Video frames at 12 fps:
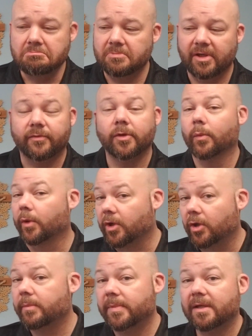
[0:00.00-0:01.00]
if you were
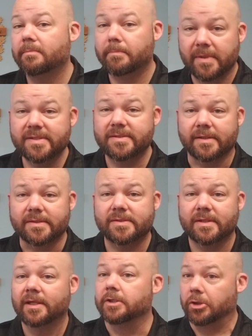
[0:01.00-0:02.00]
going to be in business,
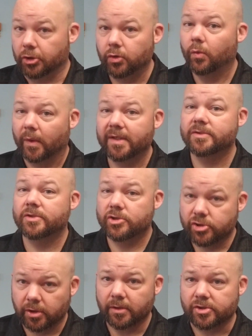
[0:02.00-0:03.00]
you went to
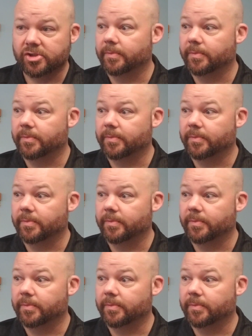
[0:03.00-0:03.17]
church